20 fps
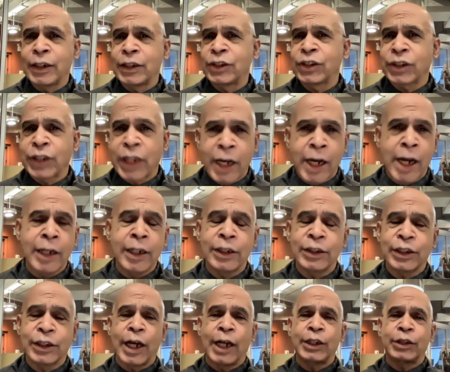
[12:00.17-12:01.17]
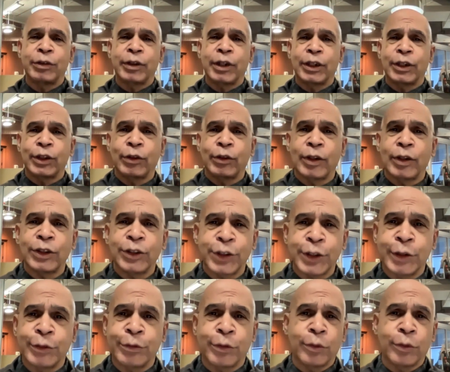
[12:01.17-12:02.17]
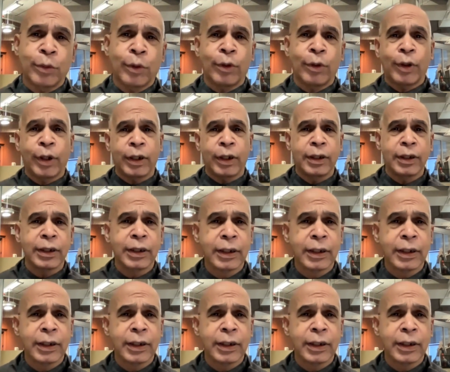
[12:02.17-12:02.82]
to scare this country into a civil war?